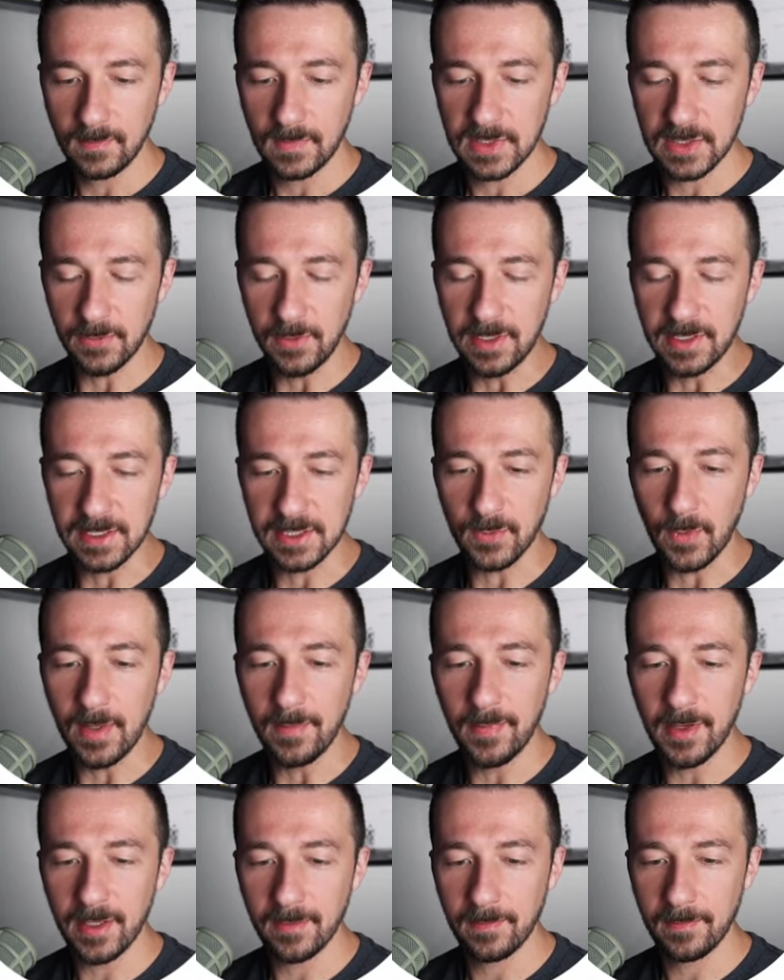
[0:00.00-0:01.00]
So we can
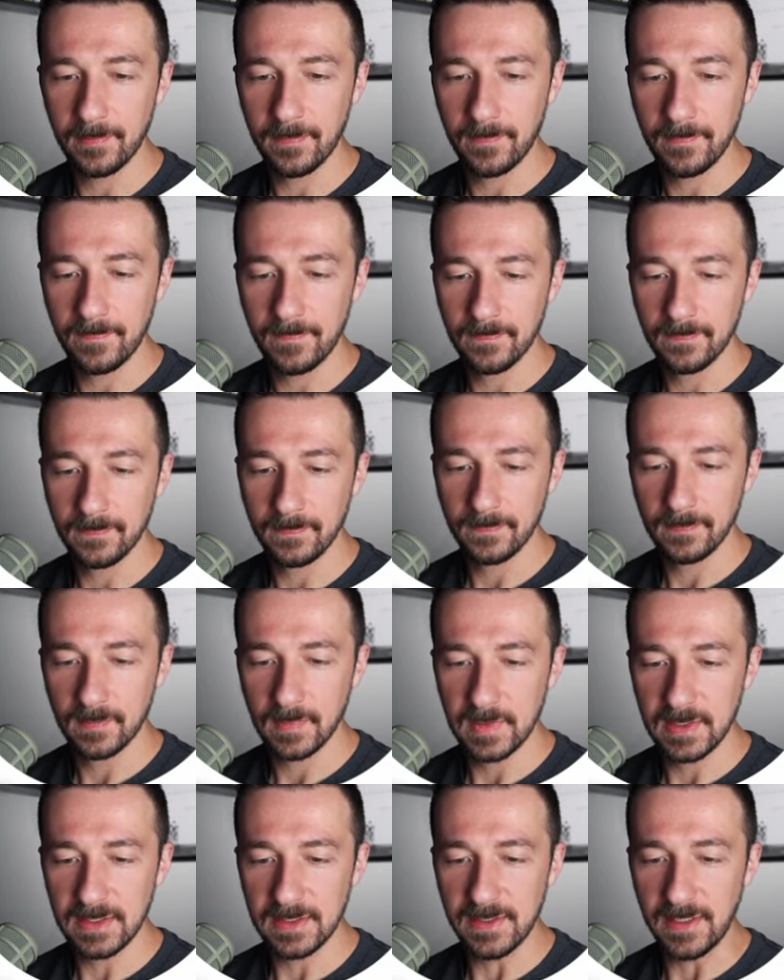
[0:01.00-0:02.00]
swipe up,
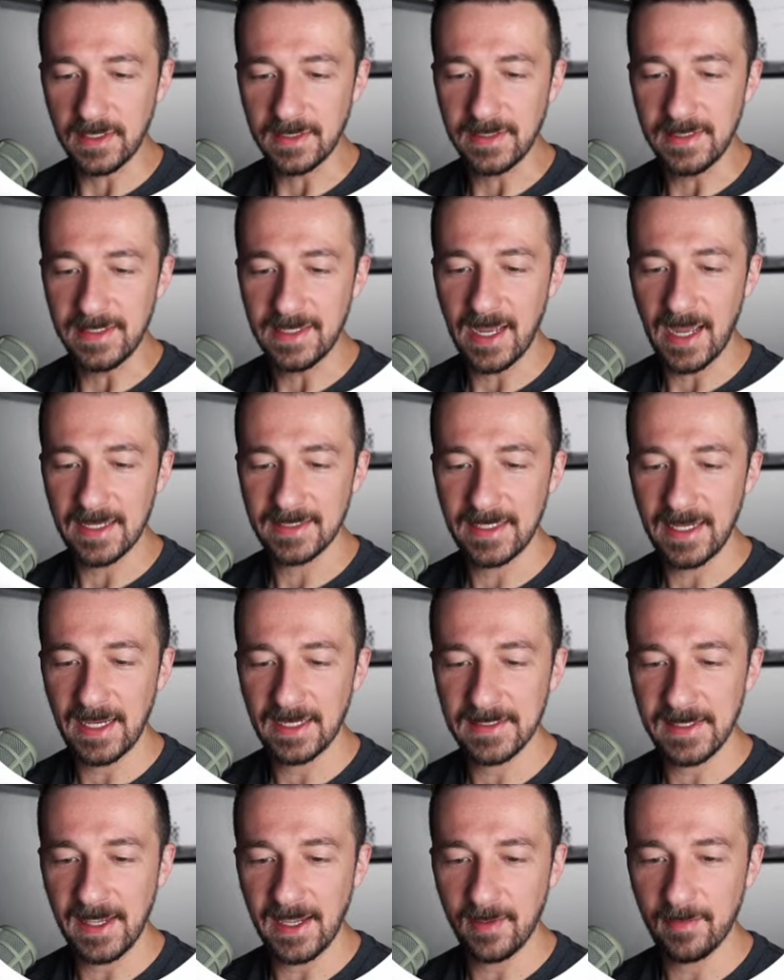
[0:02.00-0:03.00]
select the
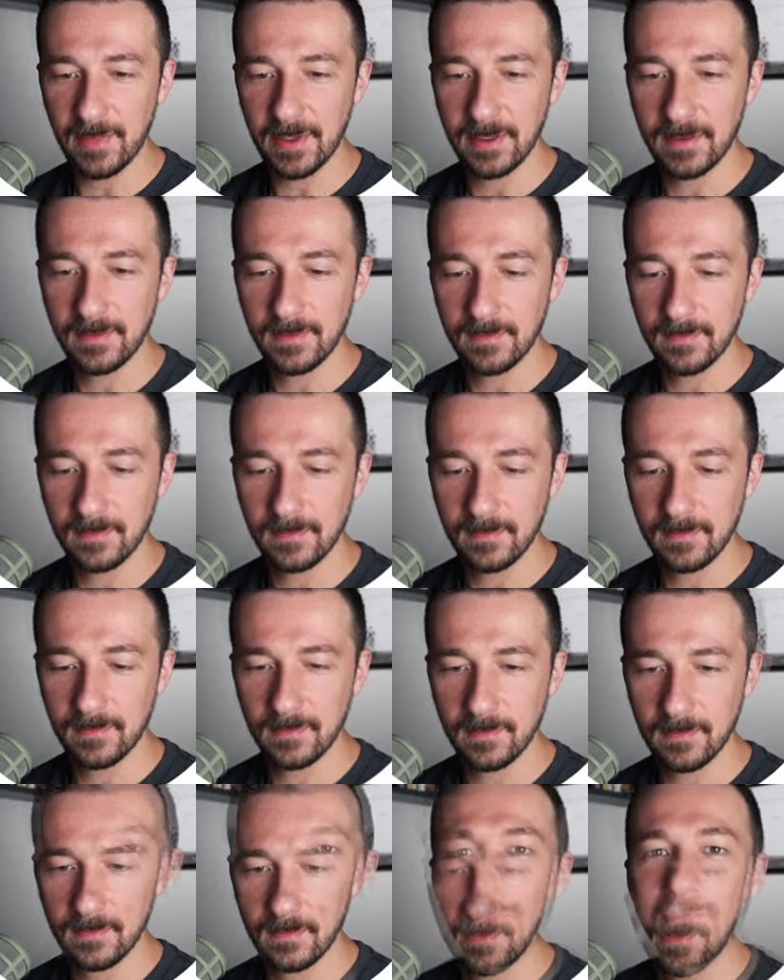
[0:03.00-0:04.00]
contacts app.
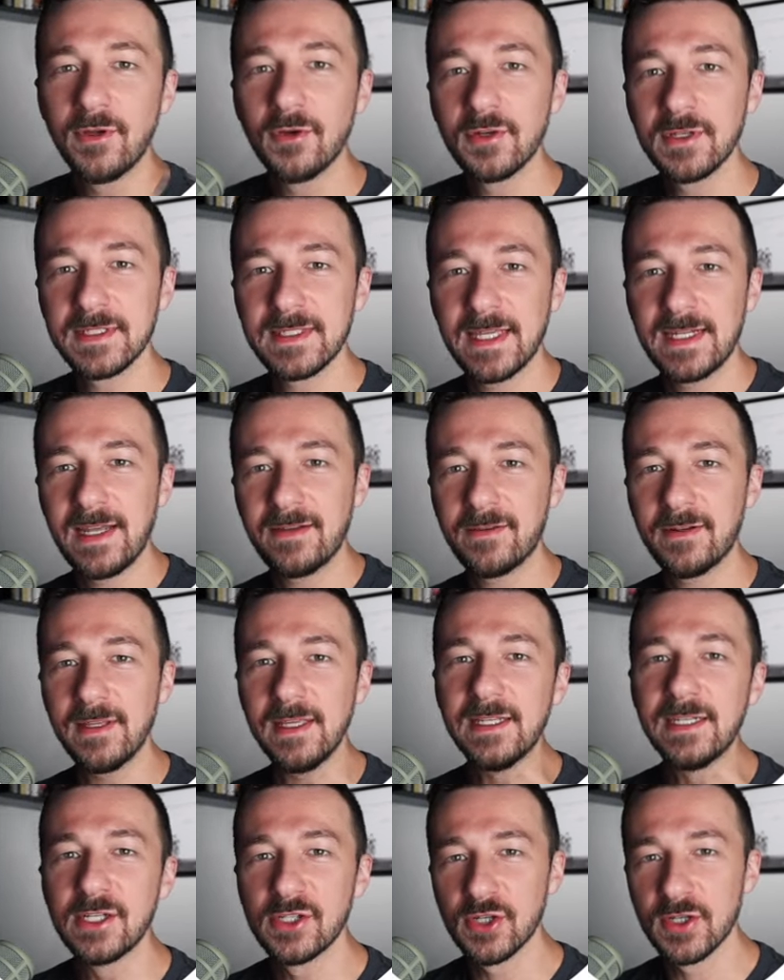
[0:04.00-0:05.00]
I've noticed that after
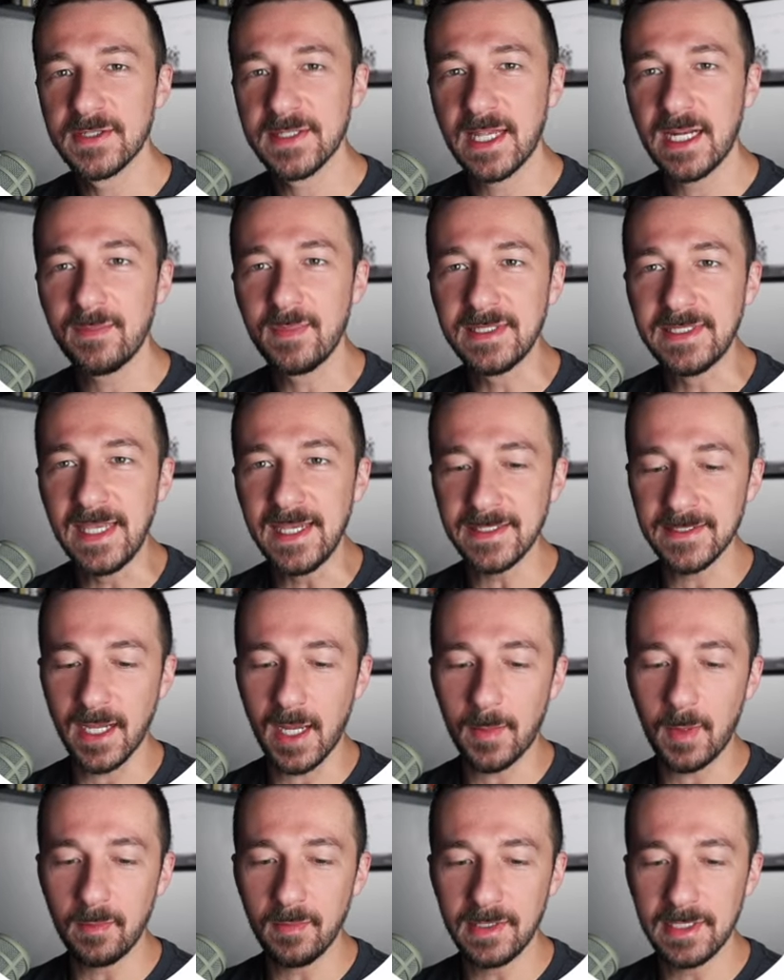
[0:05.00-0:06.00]
the initial setup, it takes a
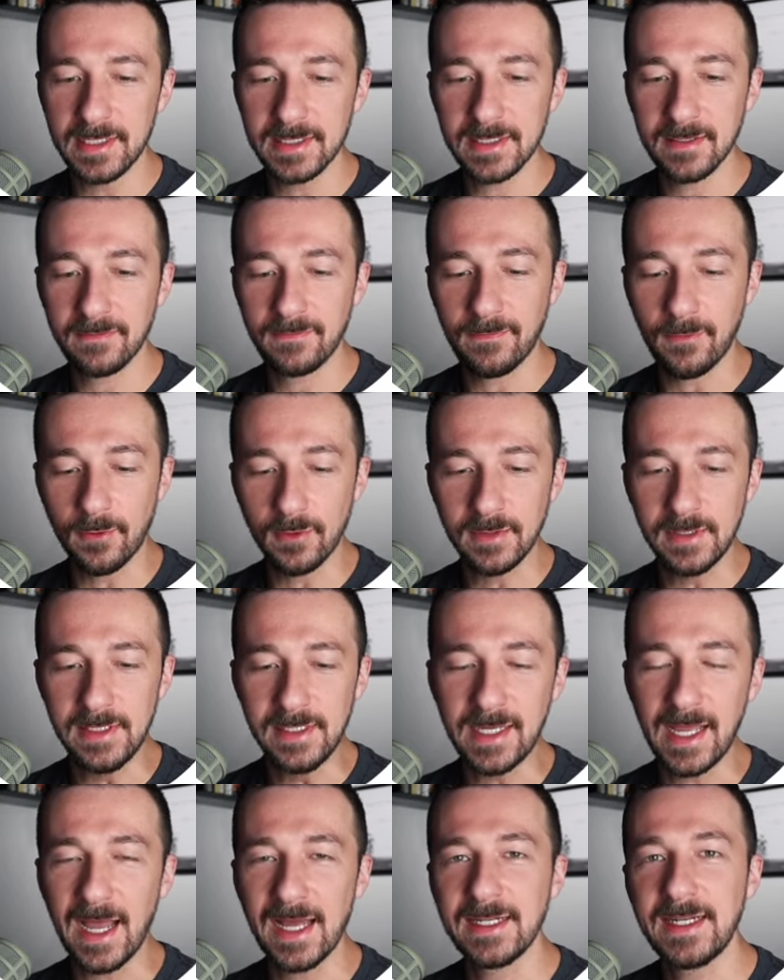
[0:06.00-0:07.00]
couple minutes for
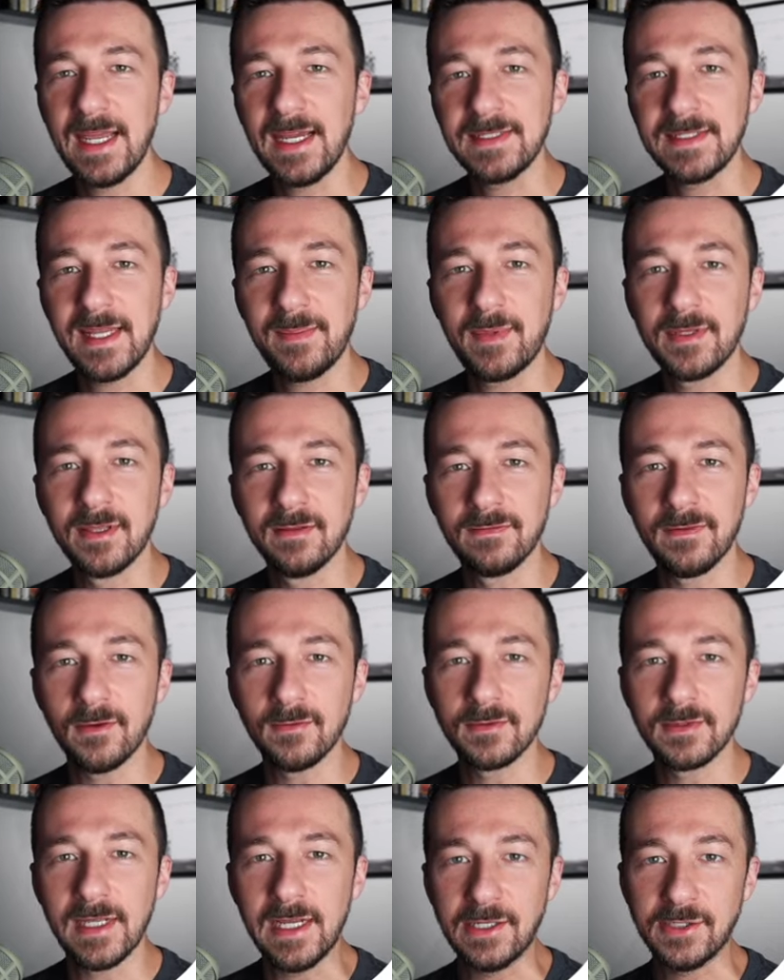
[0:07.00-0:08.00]
the contacts app on the
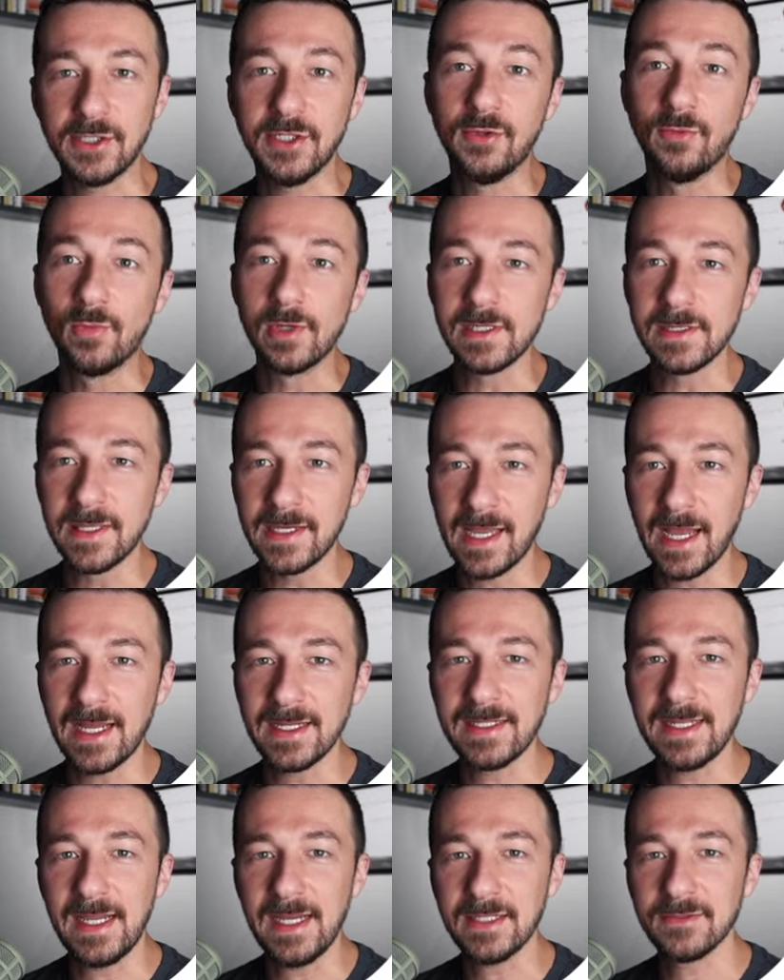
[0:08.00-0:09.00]
phone to actually read the
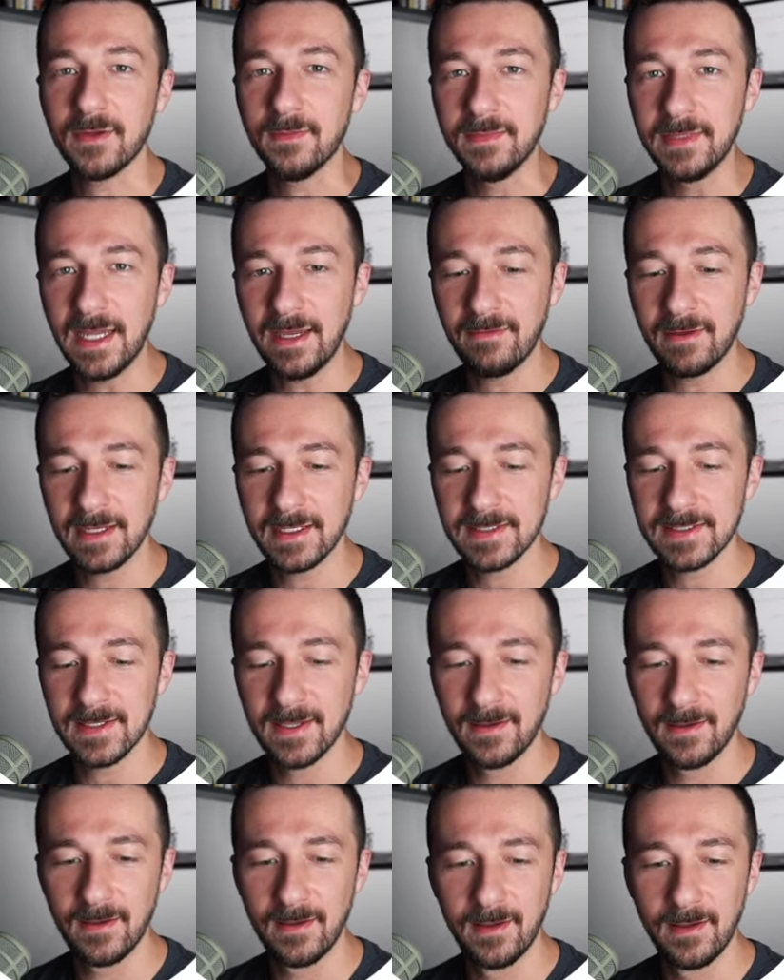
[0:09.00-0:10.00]
contacts from DAVX.
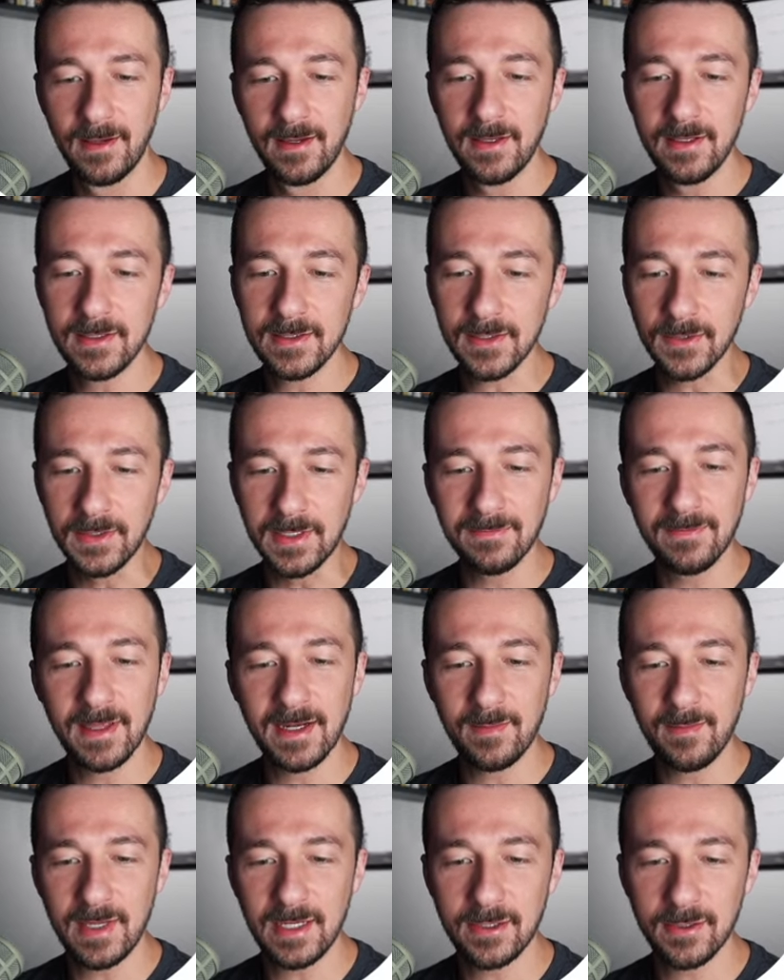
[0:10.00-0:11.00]
So give
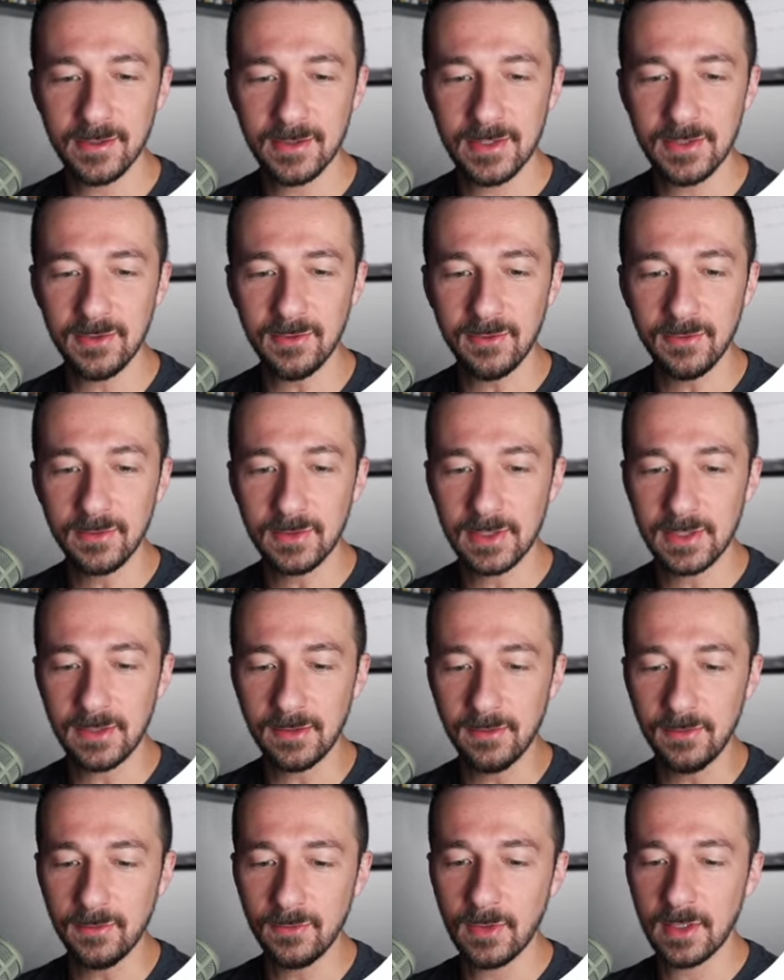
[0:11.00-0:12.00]
that a minute or two
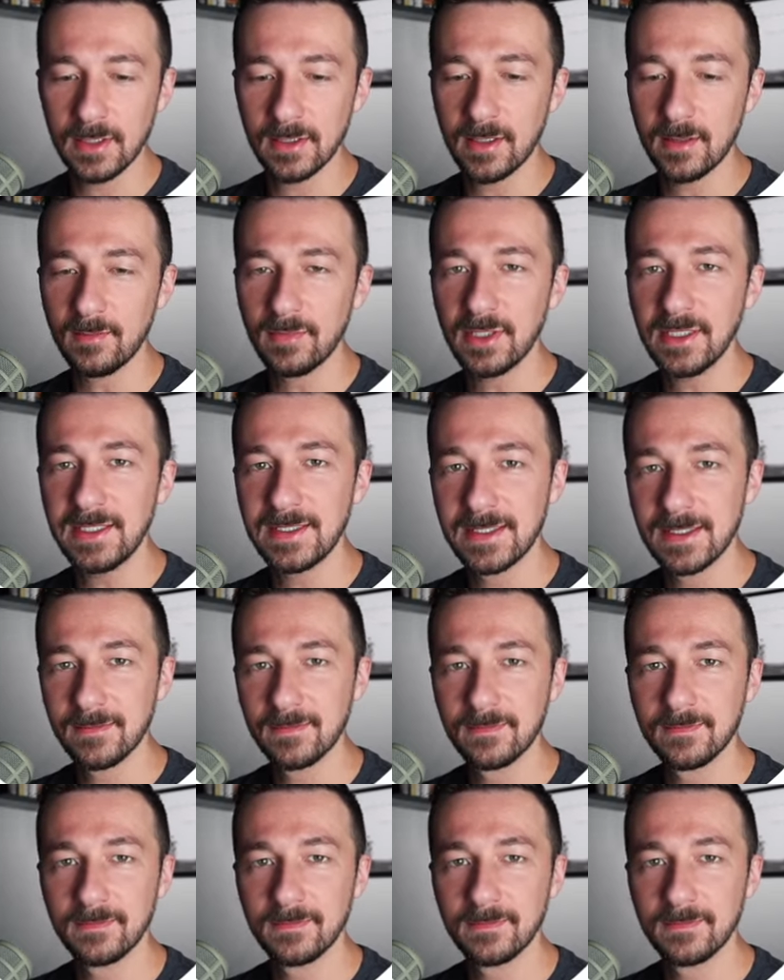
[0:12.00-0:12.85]
to uh, complete.